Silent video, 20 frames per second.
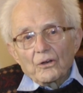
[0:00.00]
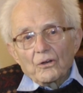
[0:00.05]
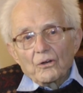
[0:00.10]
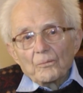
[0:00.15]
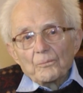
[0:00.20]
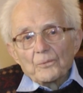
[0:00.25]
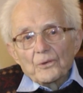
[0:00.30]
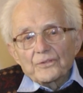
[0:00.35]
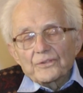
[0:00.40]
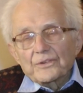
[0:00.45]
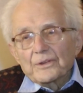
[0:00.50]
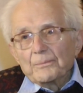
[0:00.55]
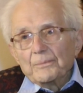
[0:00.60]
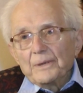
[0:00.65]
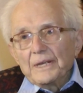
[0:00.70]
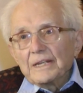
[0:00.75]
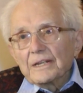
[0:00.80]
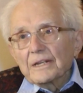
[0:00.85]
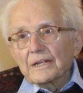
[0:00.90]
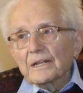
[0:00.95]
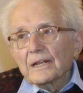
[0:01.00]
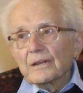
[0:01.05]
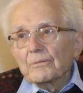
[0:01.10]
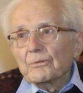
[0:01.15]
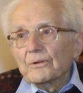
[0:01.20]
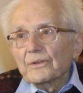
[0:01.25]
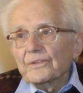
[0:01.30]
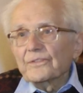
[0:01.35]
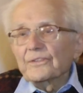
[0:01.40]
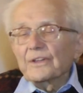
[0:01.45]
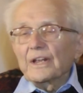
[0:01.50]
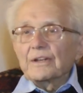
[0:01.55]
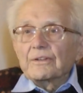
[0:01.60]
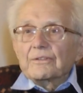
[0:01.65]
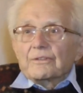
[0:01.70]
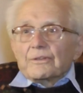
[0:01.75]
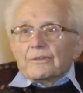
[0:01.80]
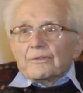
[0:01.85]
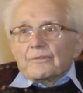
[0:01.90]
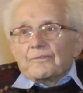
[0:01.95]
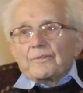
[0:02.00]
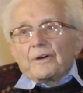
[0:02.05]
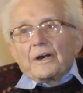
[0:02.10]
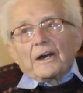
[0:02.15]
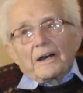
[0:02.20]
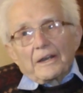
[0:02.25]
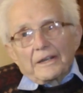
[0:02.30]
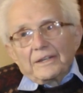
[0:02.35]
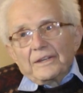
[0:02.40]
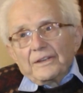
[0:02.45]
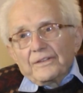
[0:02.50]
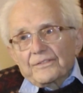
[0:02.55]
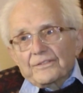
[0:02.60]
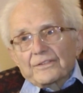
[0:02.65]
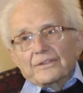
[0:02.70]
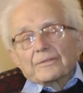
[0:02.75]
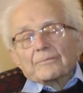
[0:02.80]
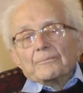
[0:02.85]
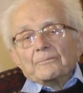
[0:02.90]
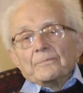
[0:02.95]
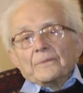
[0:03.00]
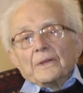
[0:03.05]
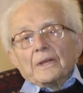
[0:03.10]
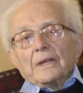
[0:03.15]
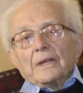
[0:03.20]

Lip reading: almost immediately was sent to the Far East.